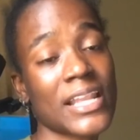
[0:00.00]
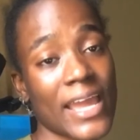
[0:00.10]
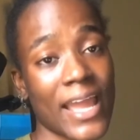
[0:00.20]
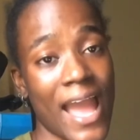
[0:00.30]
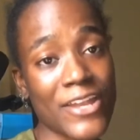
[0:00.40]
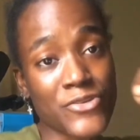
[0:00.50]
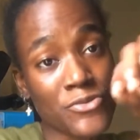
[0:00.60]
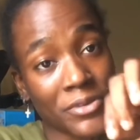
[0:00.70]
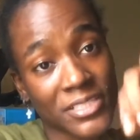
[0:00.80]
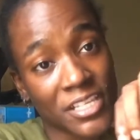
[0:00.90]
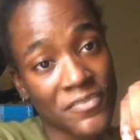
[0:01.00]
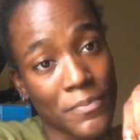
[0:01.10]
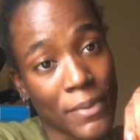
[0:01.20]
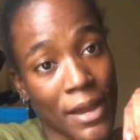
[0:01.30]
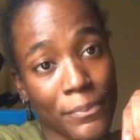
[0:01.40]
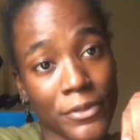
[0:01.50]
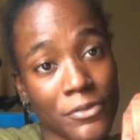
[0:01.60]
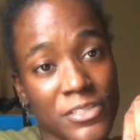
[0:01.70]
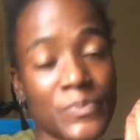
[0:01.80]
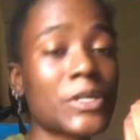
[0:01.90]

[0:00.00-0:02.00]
Like, I do receive the papules,